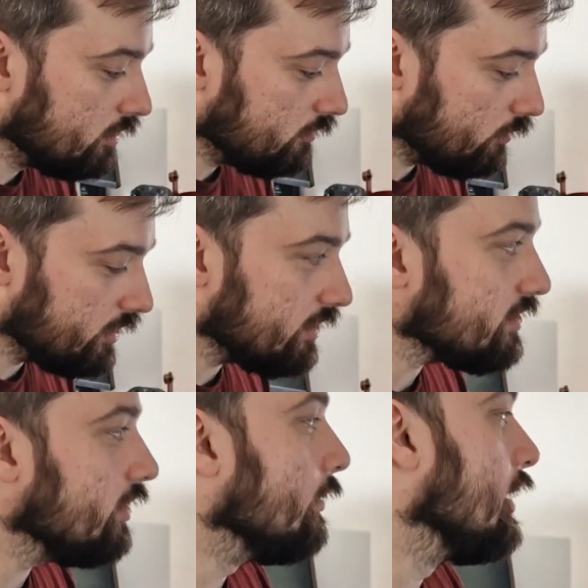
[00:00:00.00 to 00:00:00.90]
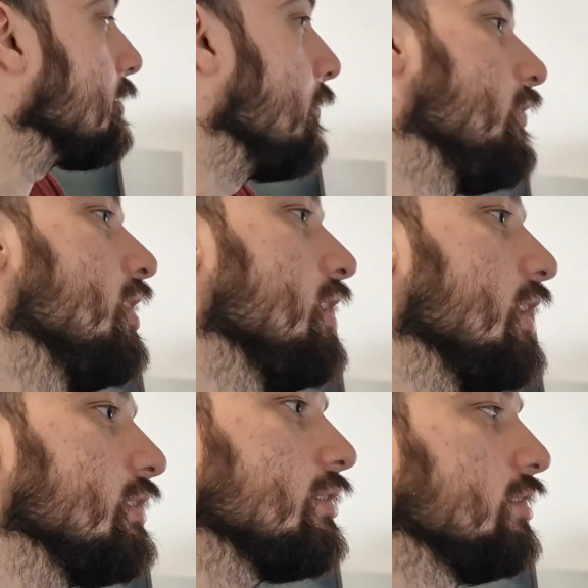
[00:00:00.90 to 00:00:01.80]
what can I say about it? To be fair,
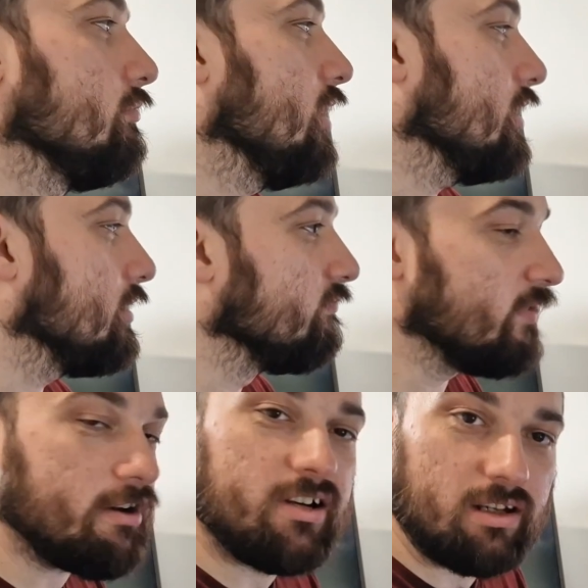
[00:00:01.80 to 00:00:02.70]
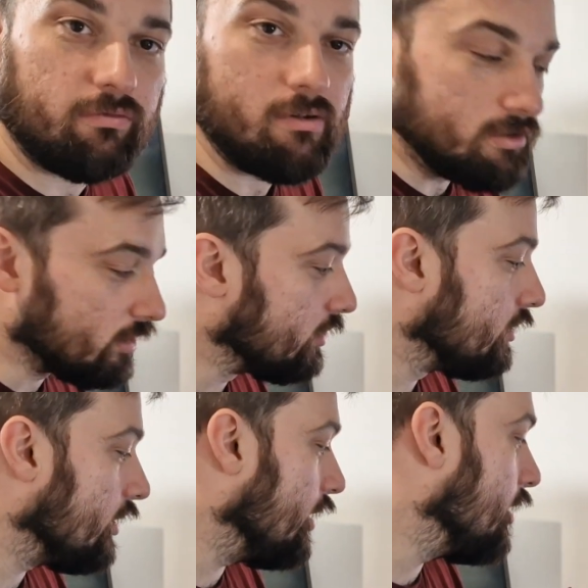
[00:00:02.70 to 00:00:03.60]
it's very different.
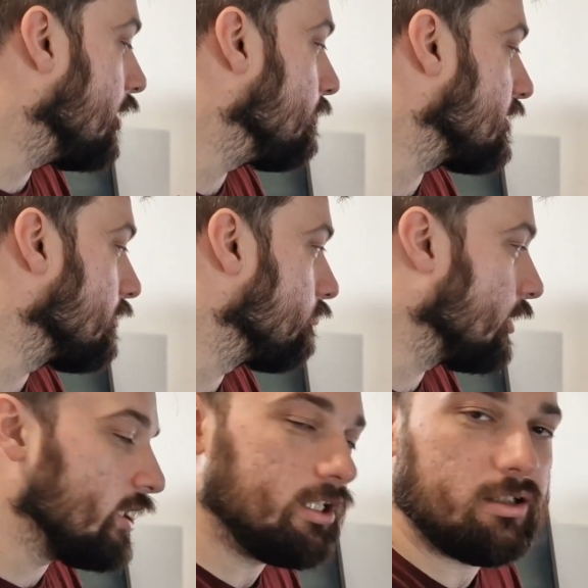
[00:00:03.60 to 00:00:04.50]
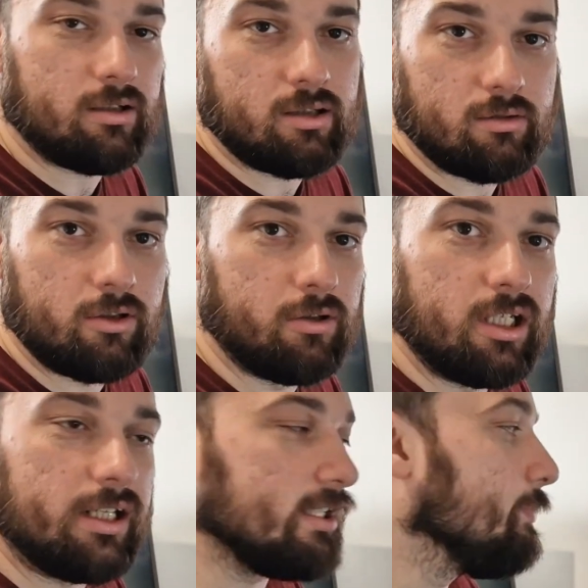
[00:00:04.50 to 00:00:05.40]
It's a really
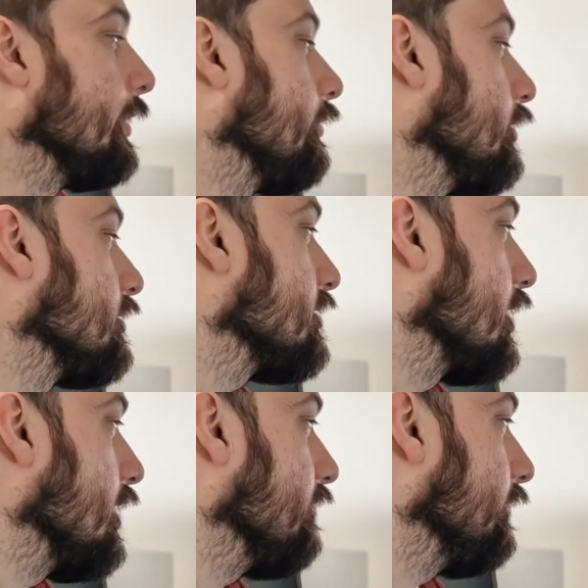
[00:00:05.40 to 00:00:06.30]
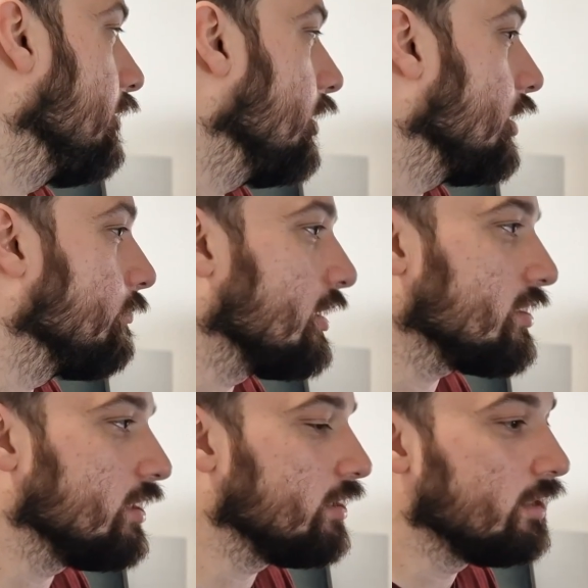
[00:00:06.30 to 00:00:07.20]
unique experience to have.
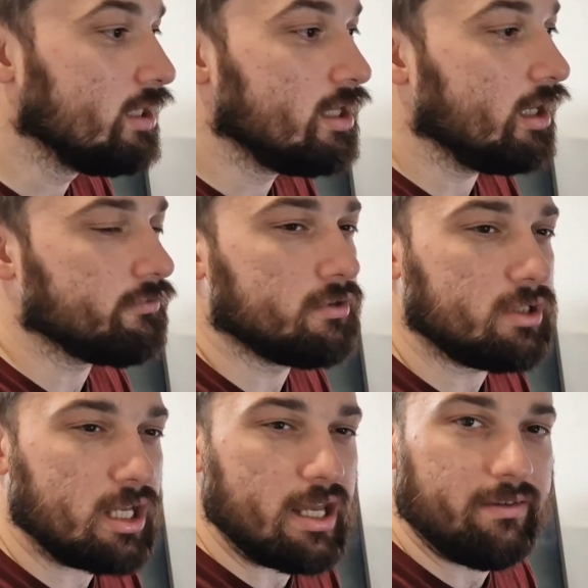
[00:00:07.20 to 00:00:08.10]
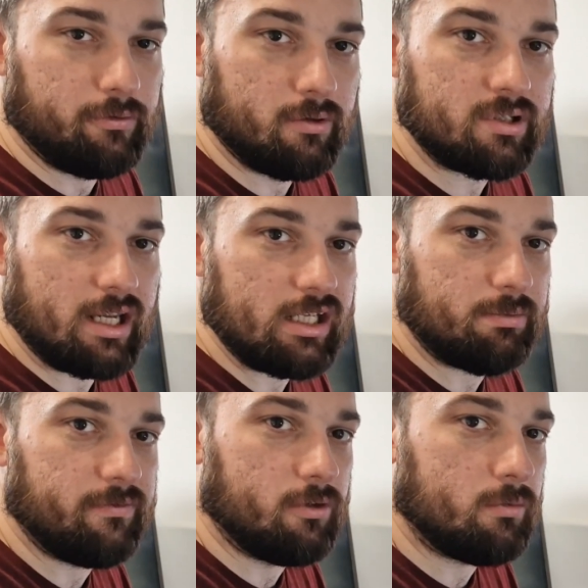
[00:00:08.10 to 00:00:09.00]
Actually, I've done the Air Force case
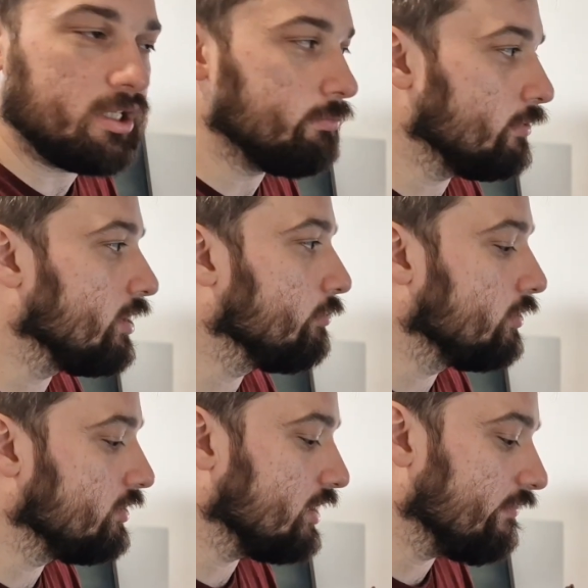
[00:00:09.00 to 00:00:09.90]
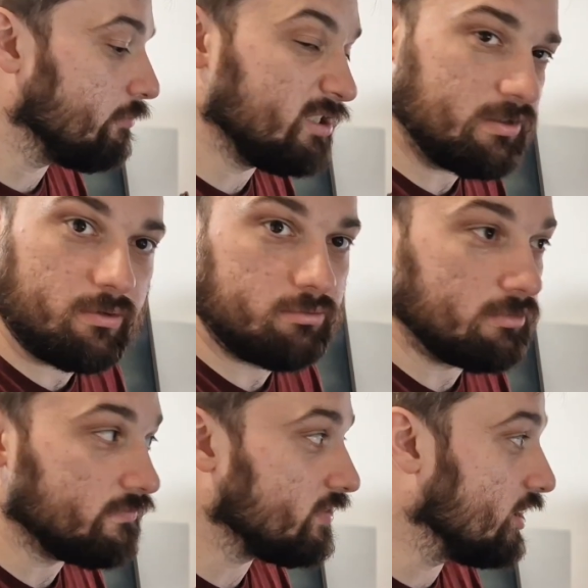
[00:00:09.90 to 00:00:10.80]
before where you build it and put it together, but this one,
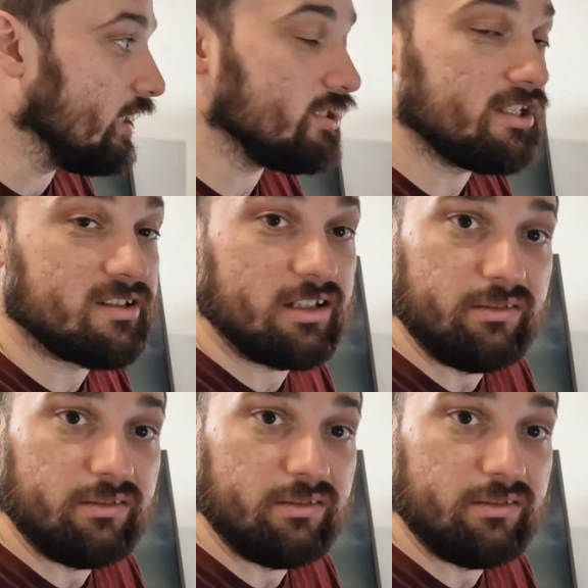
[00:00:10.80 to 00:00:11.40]
obviously, as you can see, you